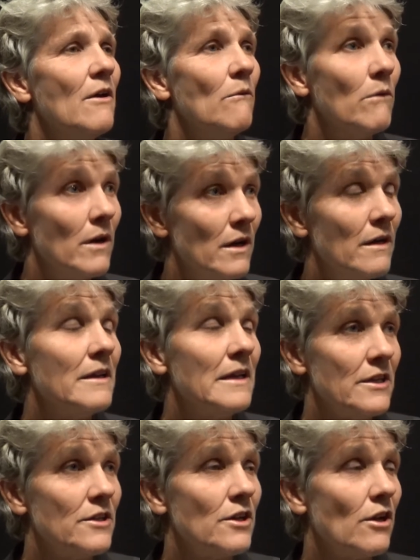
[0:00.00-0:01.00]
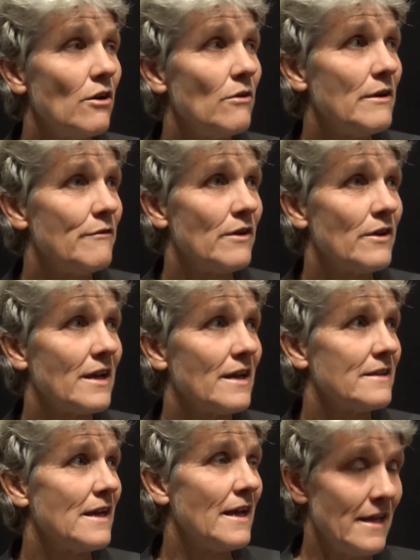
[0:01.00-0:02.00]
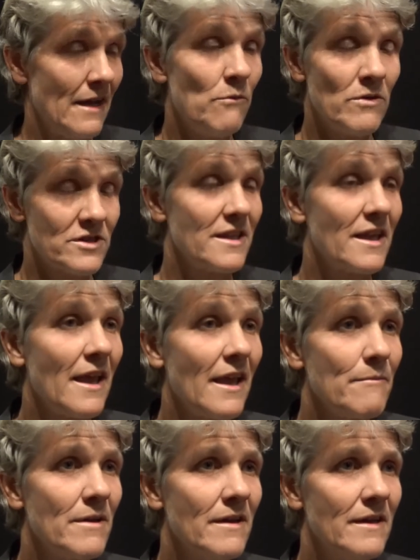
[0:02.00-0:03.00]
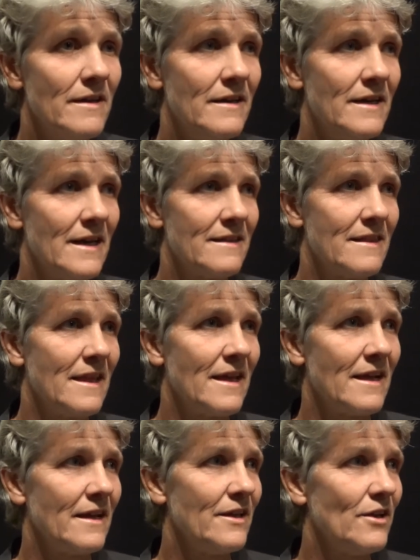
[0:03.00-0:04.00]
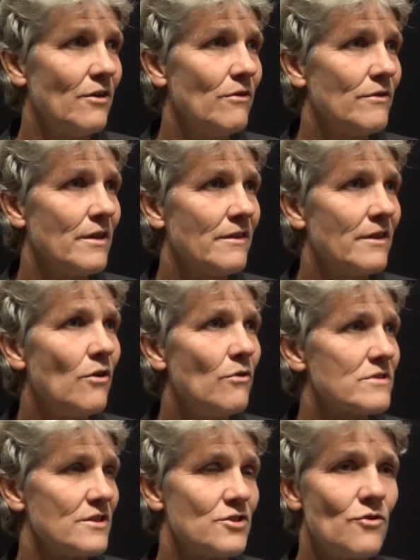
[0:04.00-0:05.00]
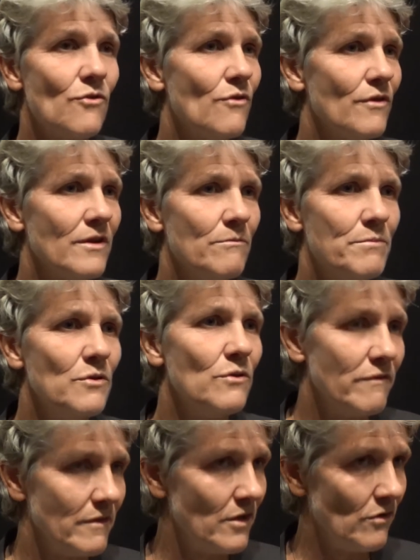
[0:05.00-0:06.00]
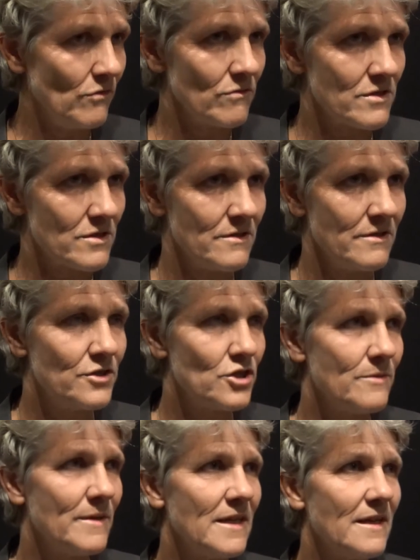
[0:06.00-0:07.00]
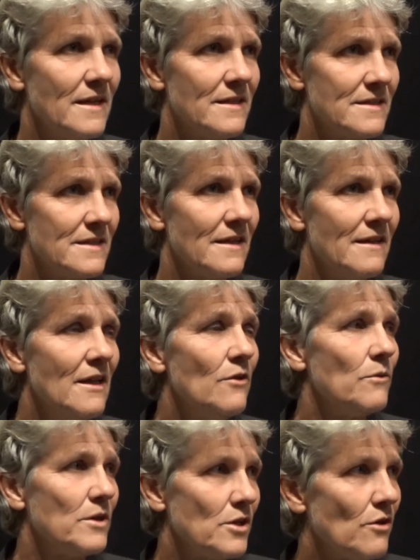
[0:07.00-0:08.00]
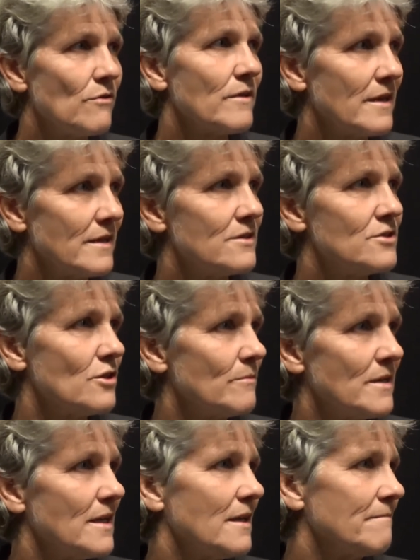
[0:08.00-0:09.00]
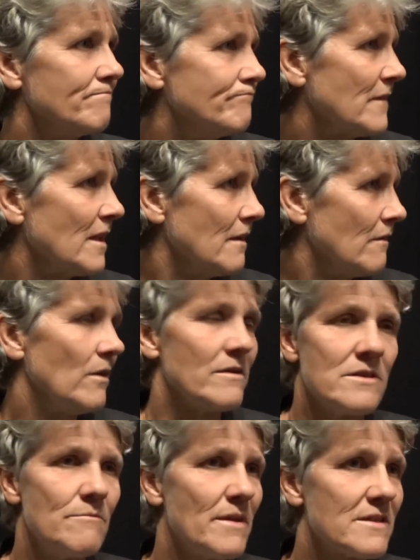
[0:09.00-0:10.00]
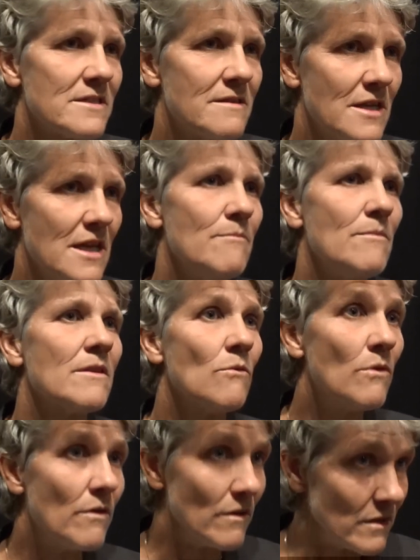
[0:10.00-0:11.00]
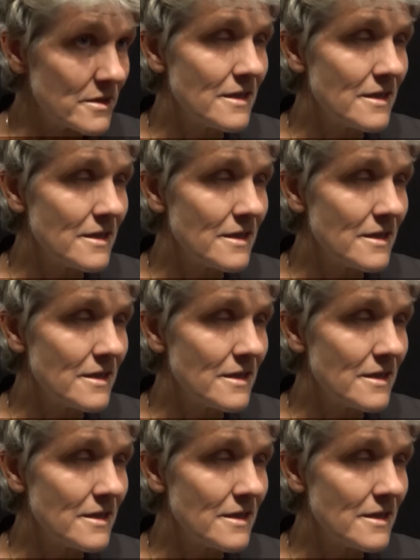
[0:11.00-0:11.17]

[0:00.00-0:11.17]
Well, you know, if you look at, I watched the game, and I think, you know, the goals they scored, beautiful goals in Germany. And we know that Germany, well, it's the best team in the world.